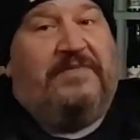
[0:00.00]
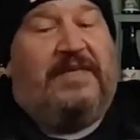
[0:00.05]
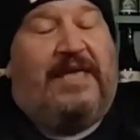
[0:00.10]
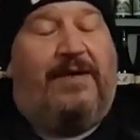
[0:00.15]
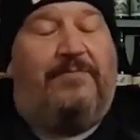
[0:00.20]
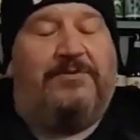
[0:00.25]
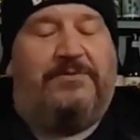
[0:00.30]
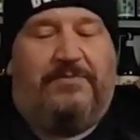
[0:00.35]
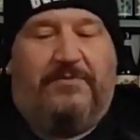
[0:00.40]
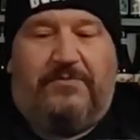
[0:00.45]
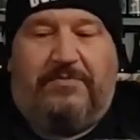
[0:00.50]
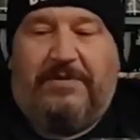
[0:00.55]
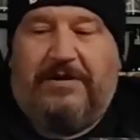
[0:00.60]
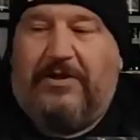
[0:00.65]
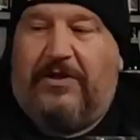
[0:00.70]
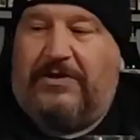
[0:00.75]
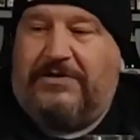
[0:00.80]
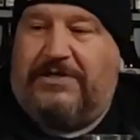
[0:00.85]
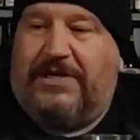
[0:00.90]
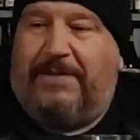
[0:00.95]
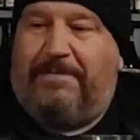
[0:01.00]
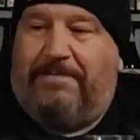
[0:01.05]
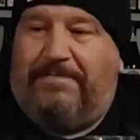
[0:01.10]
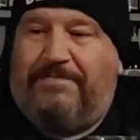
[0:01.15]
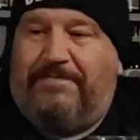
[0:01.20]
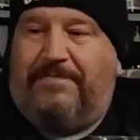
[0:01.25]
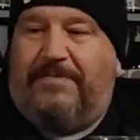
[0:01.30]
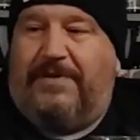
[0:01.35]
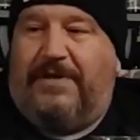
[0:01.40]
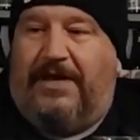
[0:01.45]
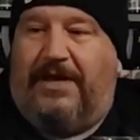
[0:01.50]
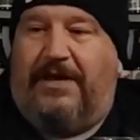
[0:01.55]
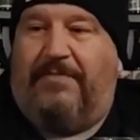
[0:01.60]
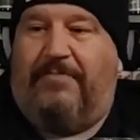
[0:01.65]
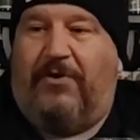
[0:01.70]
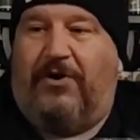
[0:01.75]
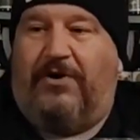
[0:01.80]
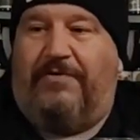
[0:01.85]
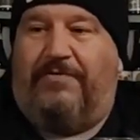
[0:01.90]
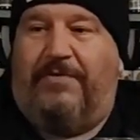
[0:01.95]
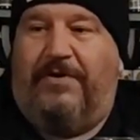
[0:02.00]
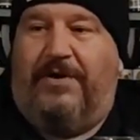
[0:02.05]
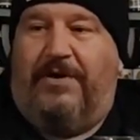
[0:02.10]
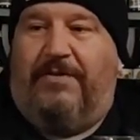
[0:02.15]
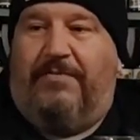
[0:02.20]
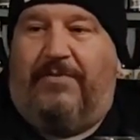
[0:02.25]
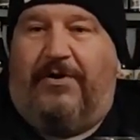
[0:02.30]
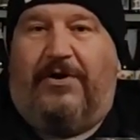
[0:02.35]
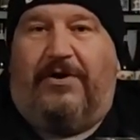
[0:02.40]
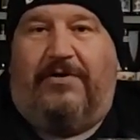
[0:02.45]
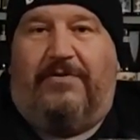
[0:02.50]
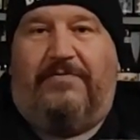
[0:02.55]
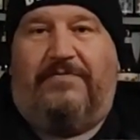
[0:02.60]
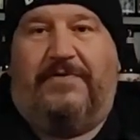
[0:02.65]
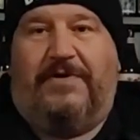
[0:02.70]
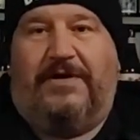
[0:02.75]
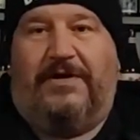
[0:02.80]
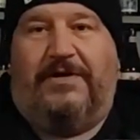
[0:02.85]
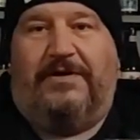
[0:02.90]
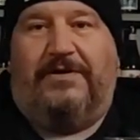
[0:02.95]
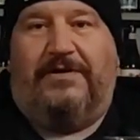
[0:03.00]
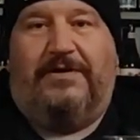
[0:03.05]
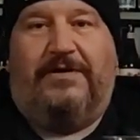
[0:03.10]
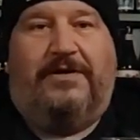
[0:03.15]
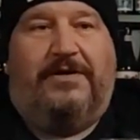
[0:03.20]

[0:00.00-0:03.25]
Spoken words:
Camerons been with me a long time. Part of